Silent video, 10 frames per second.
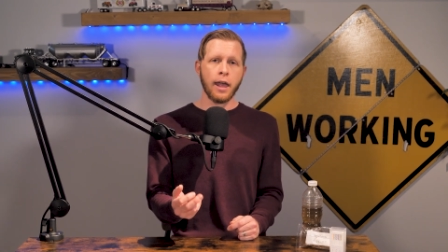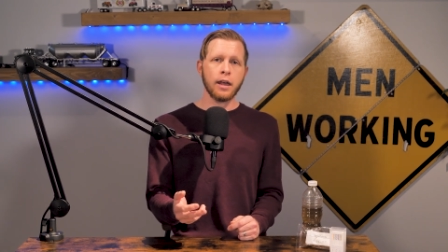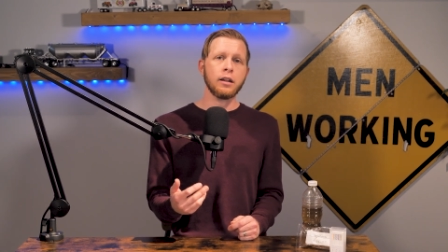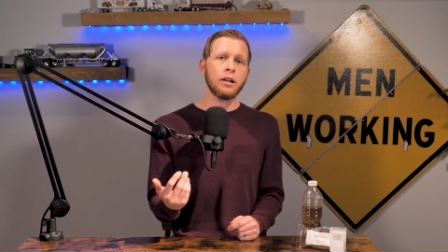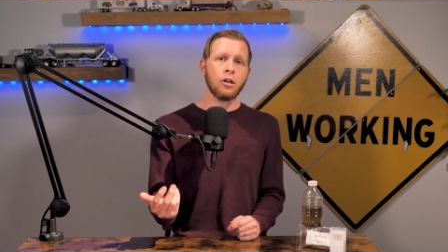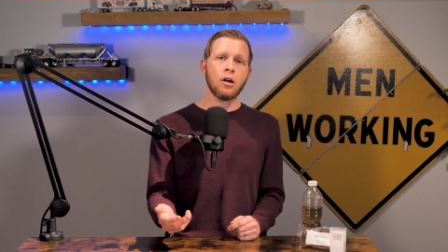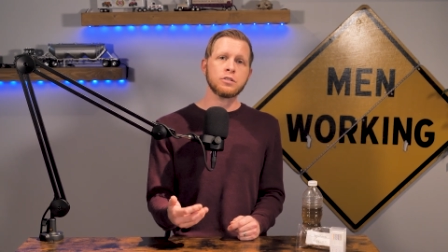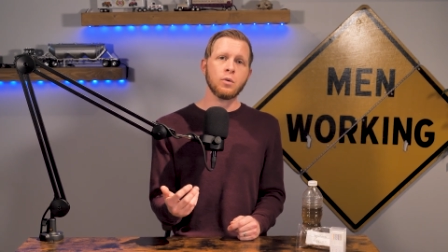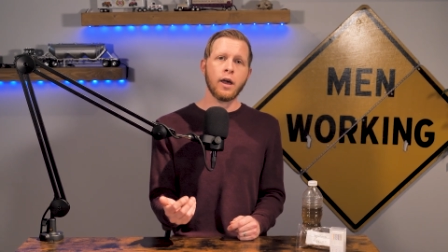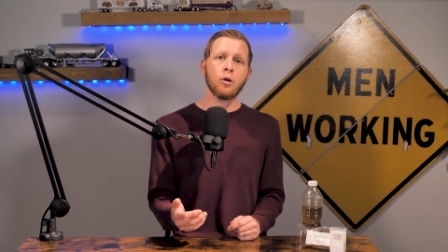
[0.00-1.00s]
And it'll
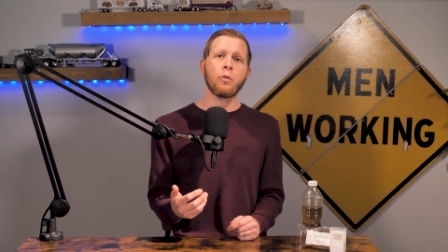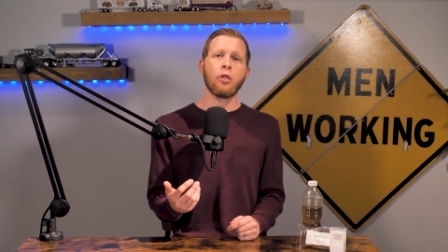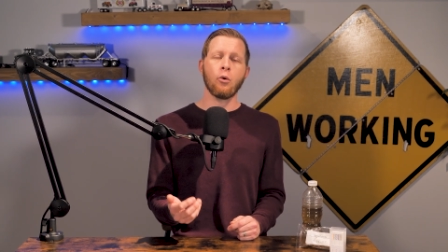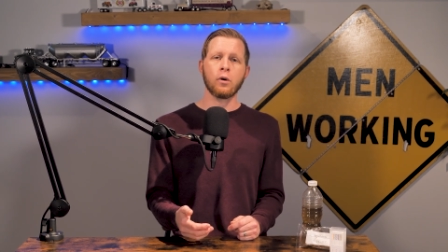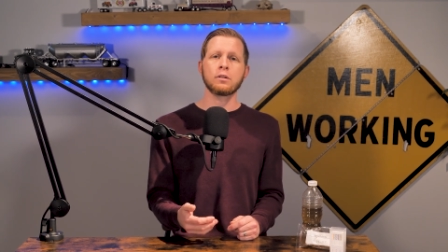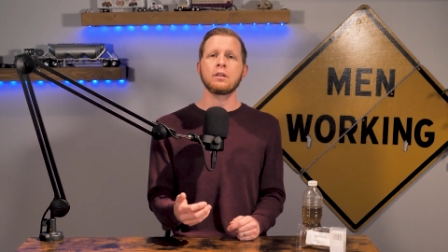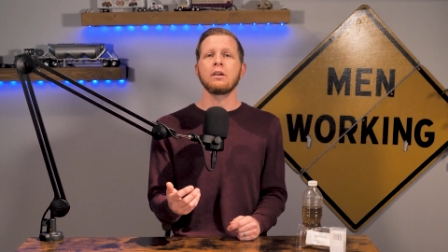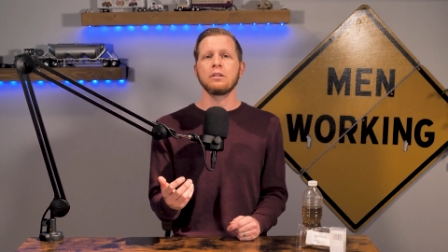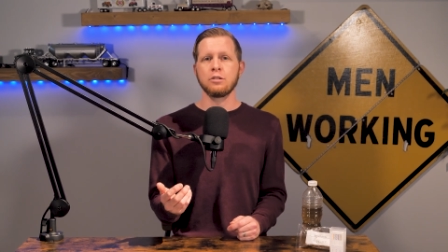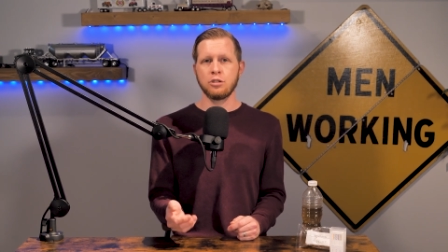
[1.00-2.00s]
also help thwart
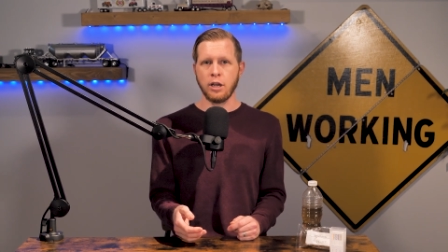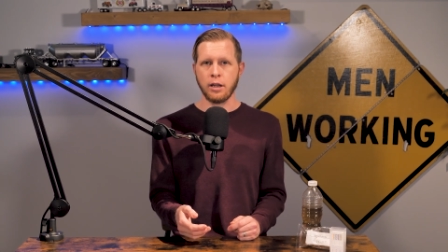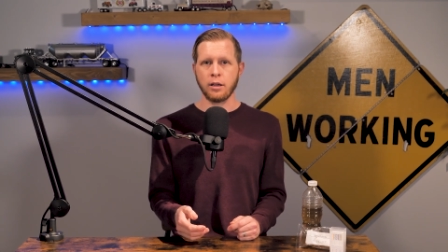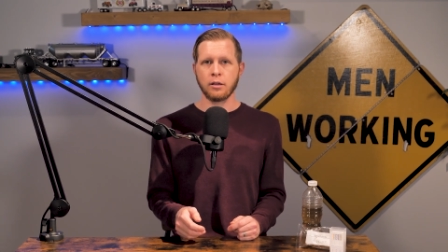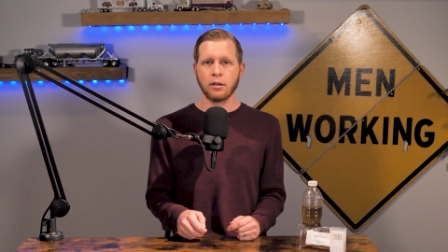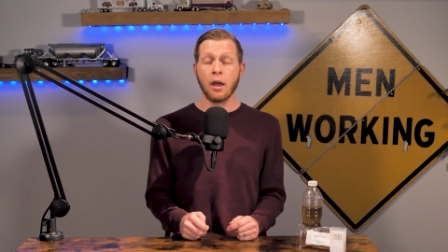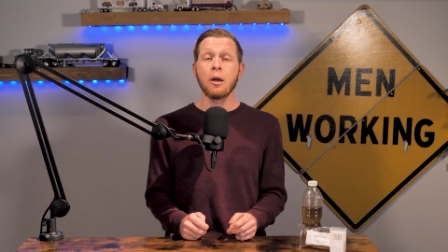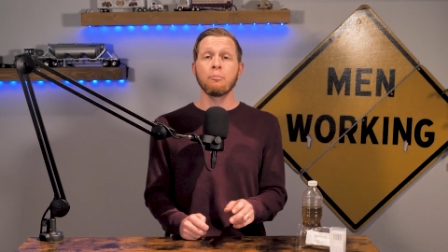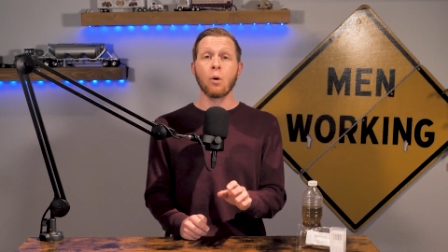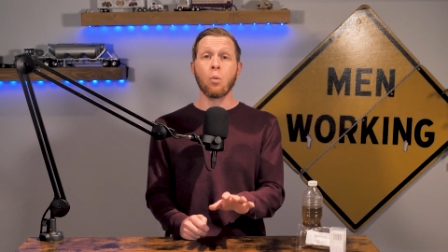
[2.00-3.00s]
cheating.
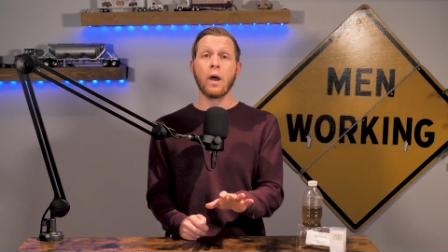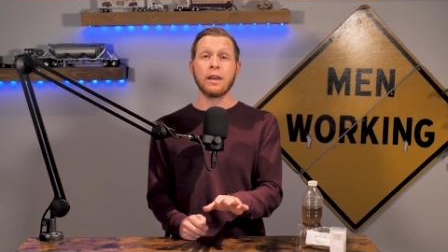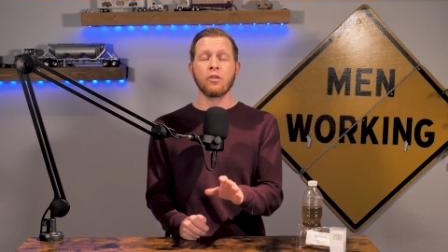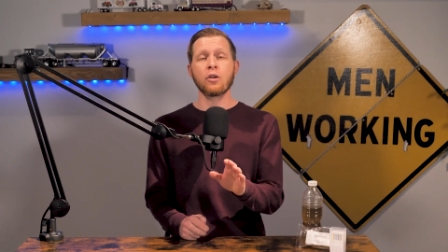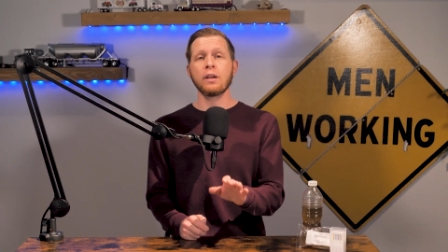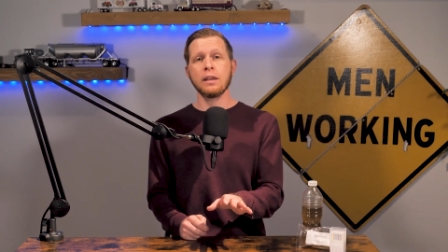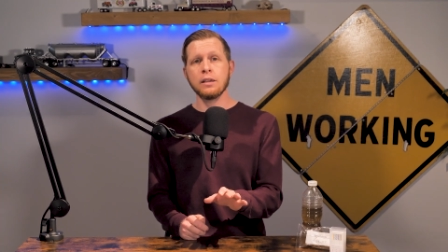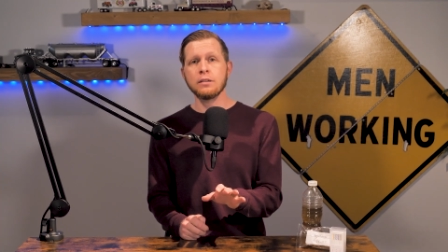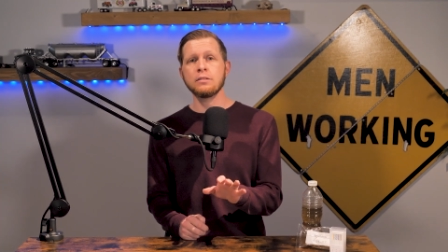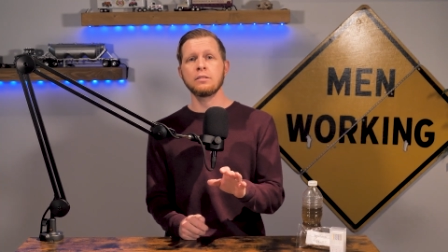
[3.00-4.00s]
But wait, there
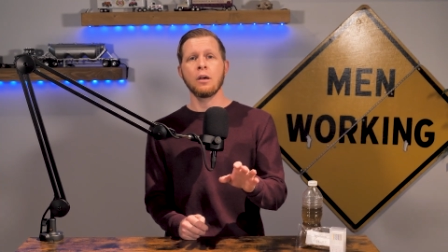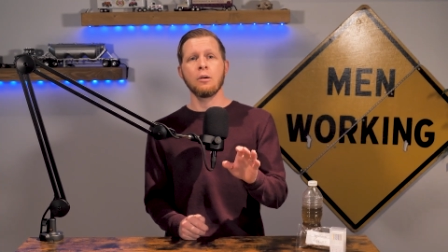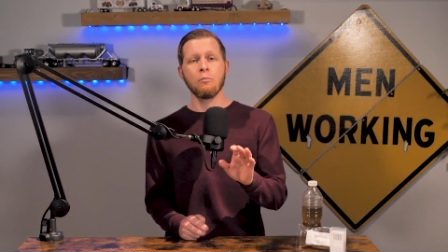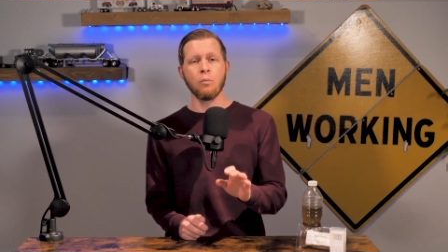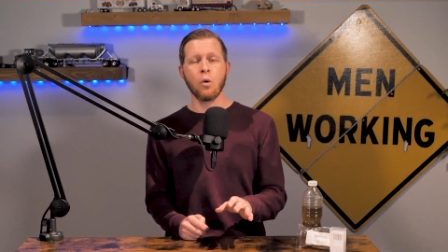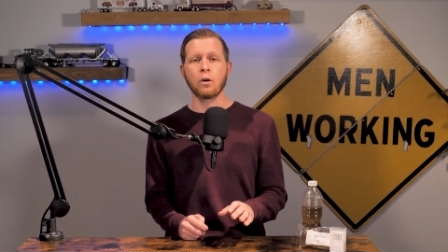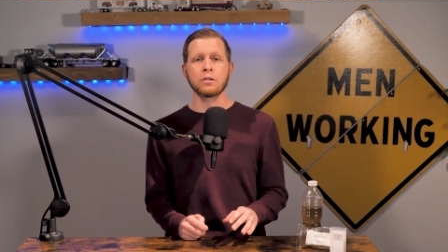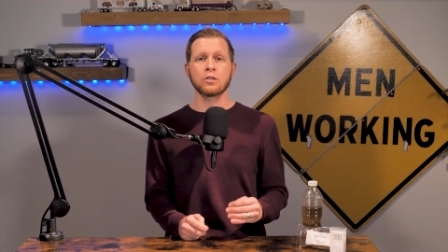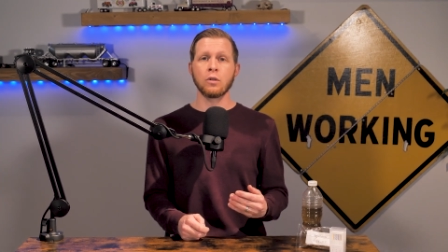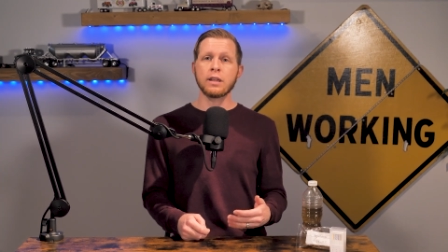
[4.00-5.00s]
is
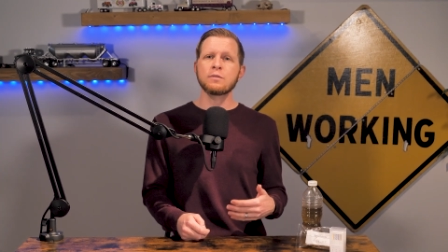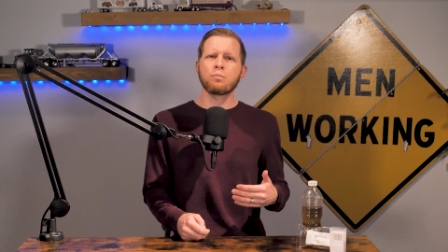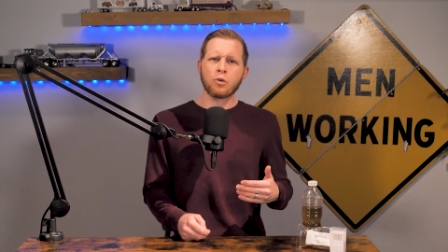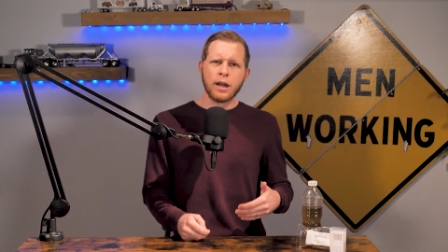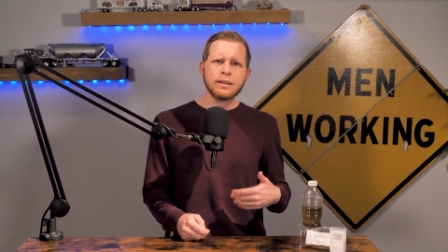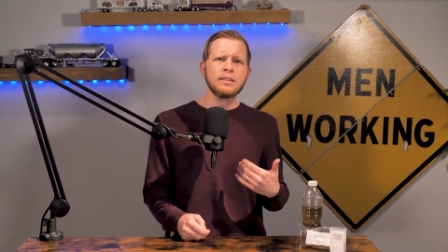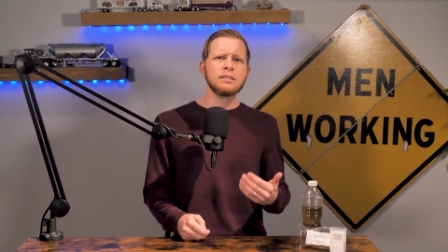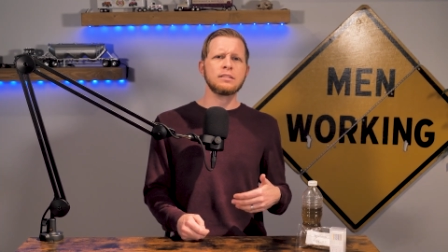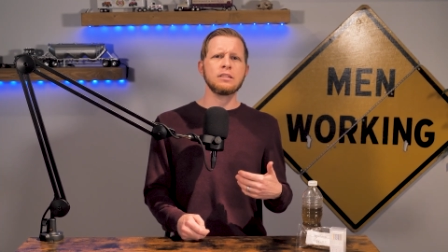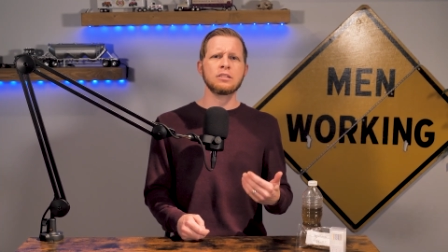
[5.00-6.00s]
more. So let's break
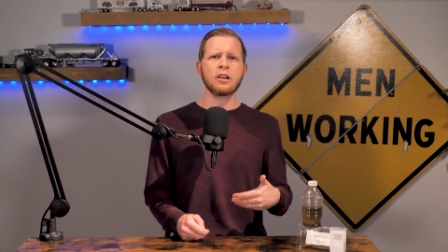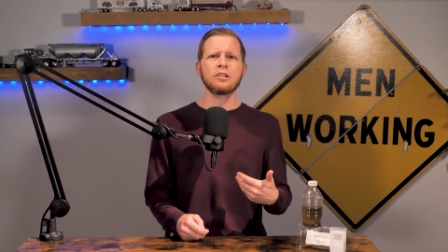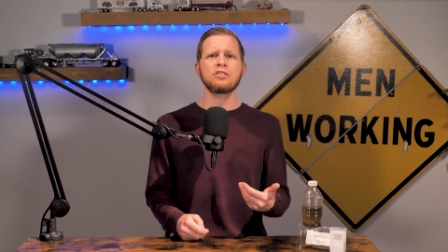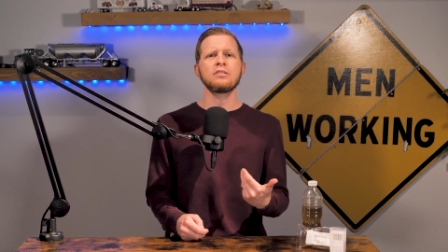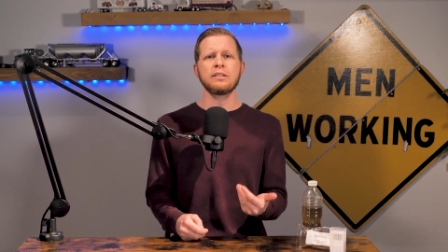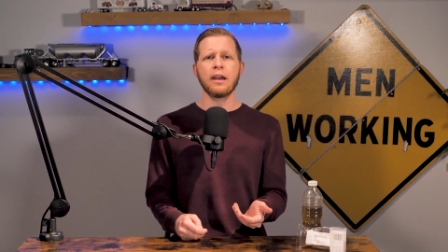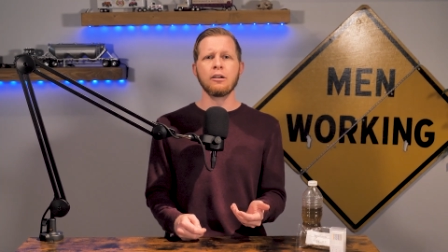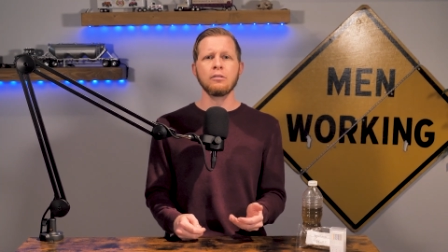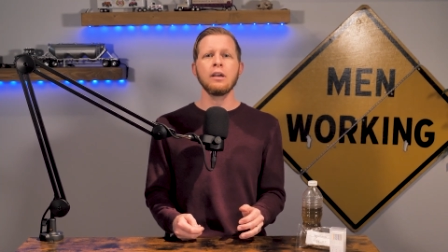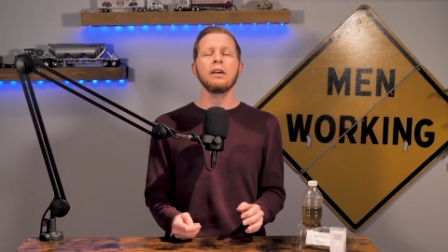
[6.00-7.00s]
this discussion
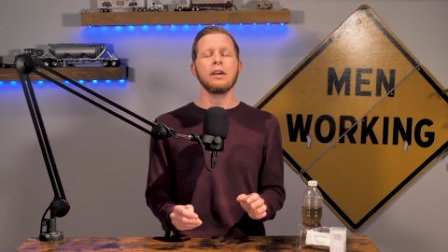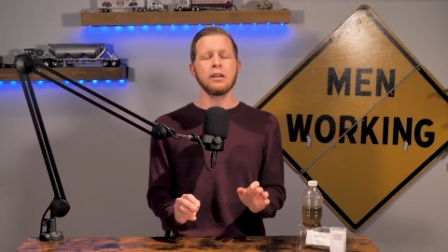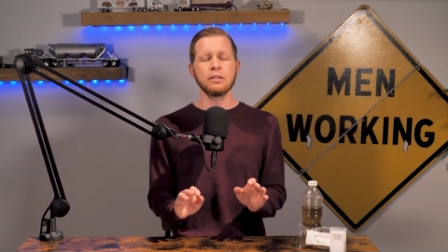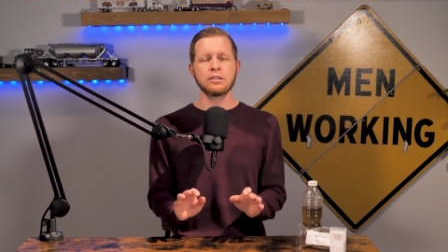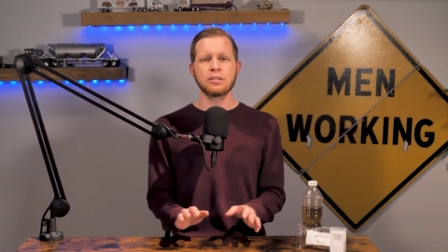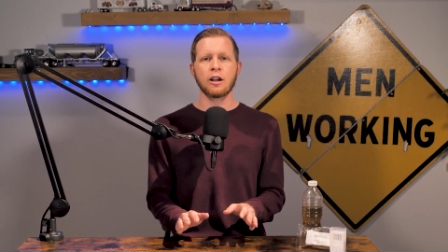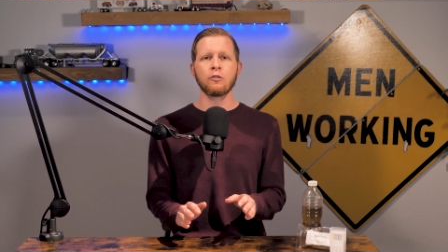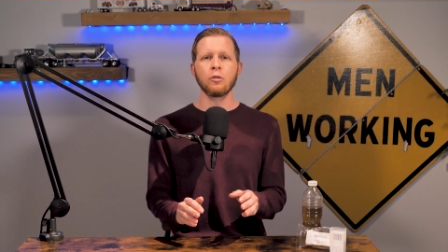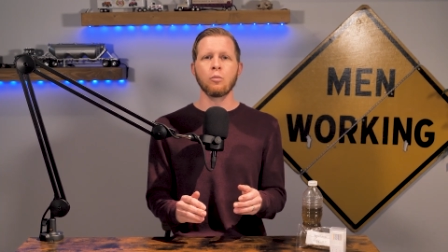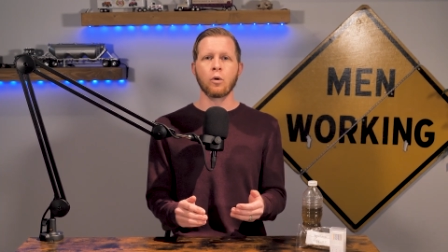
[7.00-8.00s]
down into
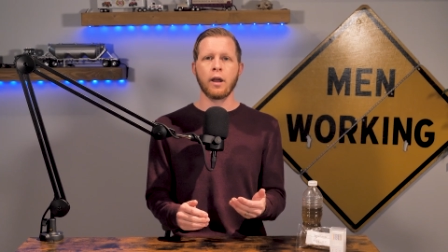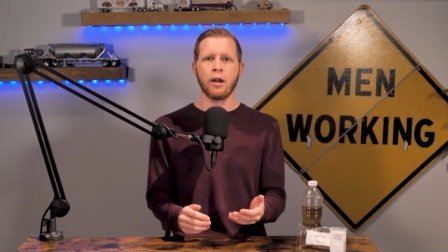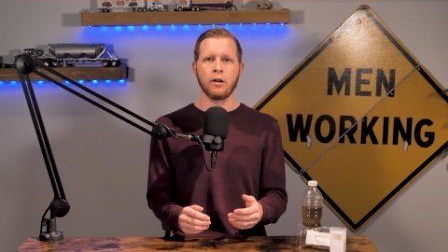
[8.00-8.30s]
several more